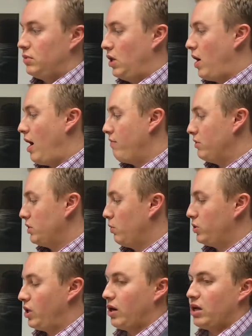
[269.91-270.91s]
obviously
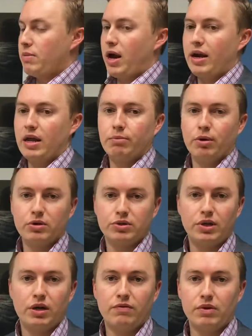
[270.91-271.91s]
we're talking about an
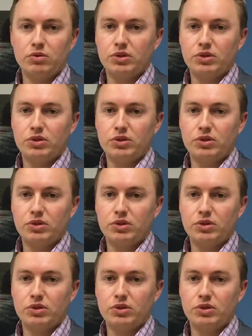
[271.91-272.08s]
in-person interview,